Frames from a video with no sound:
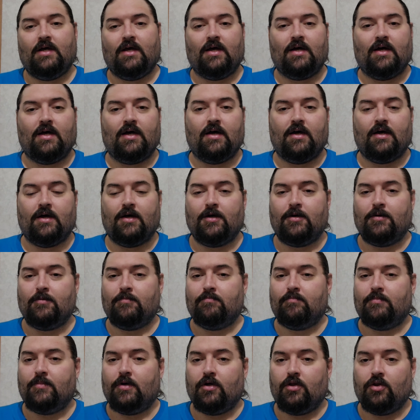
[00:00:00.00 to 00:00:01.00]

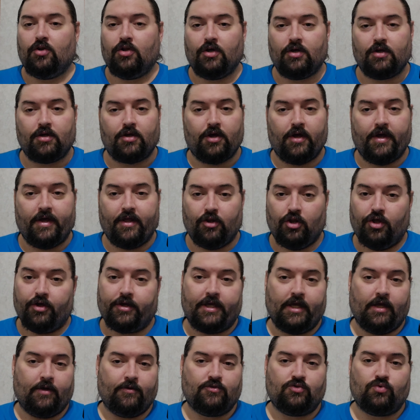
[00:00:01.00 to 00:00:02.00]
um, look look
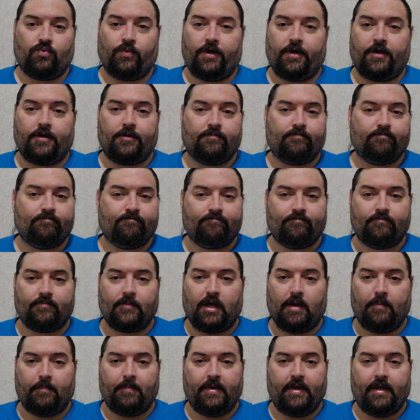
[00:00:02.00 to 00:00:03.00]
elsewhere.
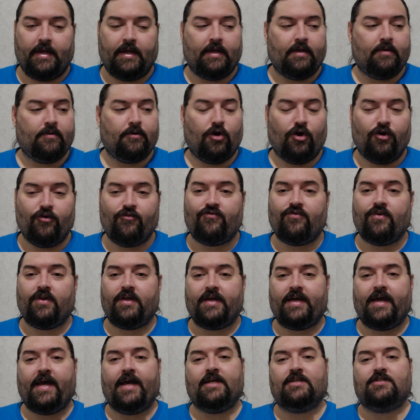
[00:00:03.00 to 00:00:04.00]
I mean, hopefully
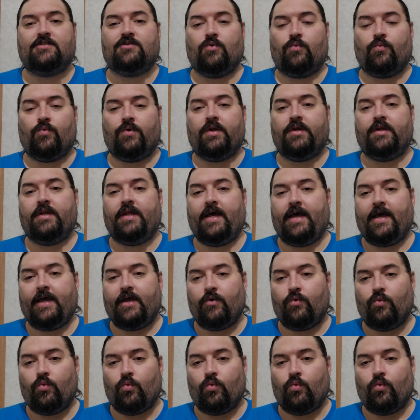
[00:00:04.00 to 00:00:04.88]
Xbox one day